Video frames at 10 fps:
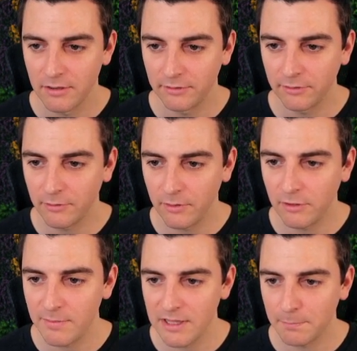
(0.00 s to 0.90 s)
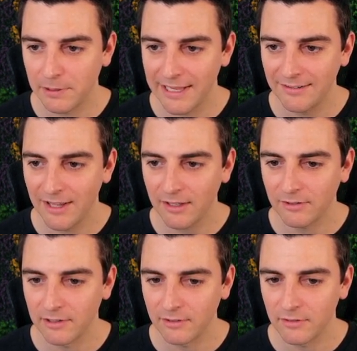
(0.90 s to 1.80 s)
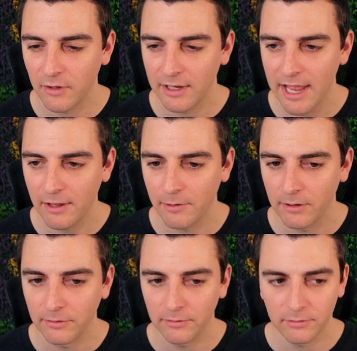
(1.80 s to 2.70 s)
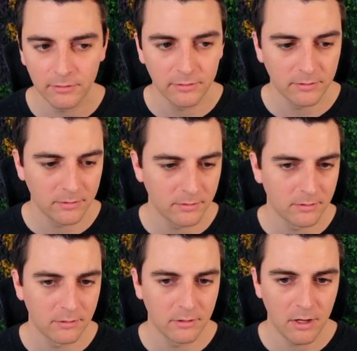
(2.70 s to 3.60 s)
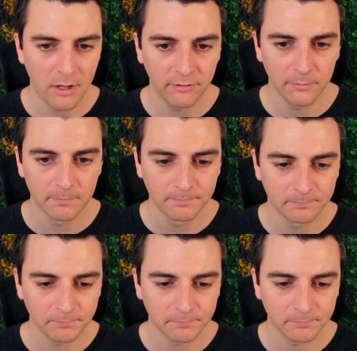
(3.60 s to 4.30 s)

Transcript: This is going to be the plain text list of our categories. Awesome.